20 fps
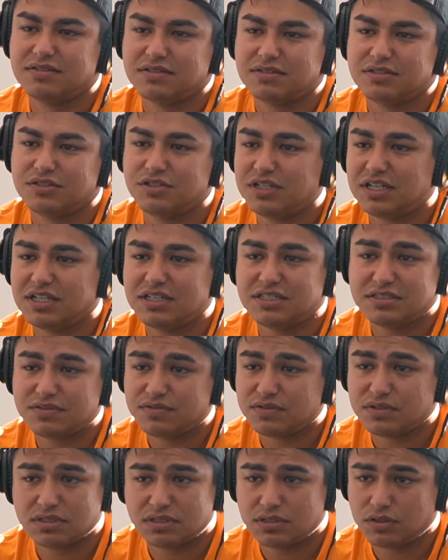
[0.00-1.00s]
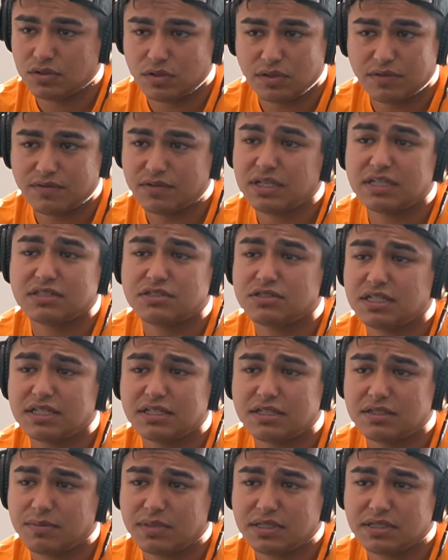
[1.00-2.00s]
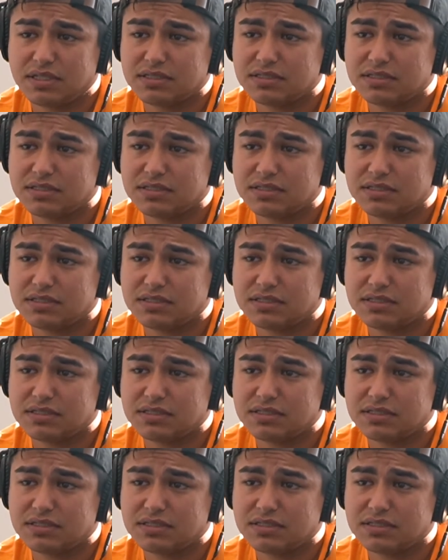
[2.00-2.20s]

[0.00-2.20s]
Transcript: Did you ever ask your dad about that